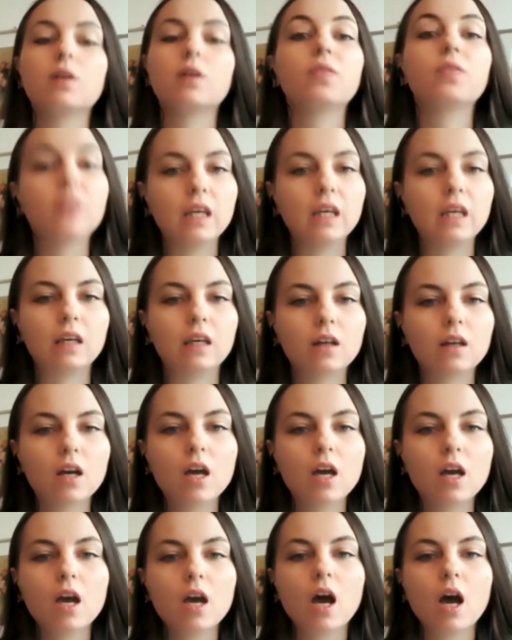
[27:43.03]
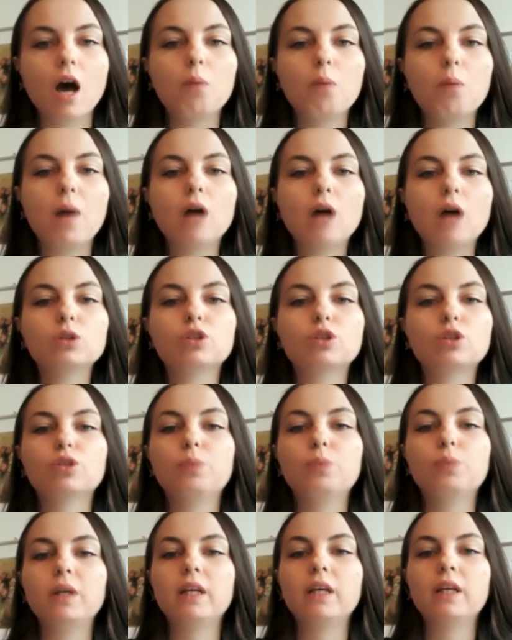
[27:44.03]
think about to
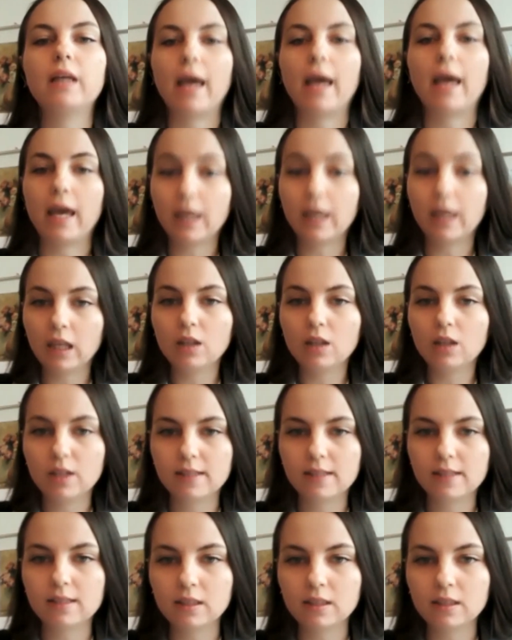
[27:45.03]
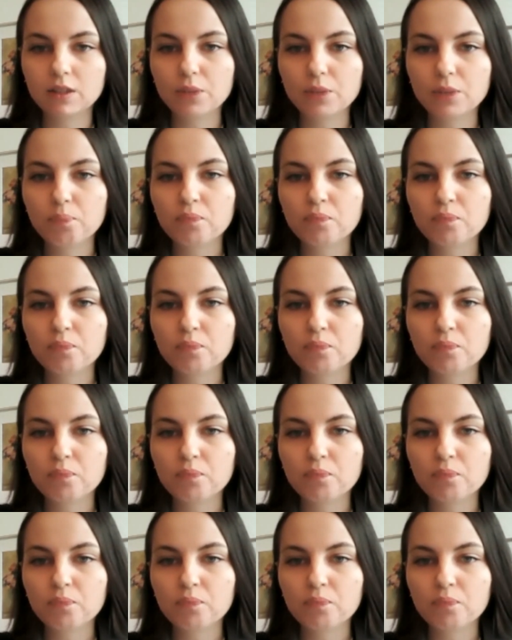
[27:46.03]
be equidistant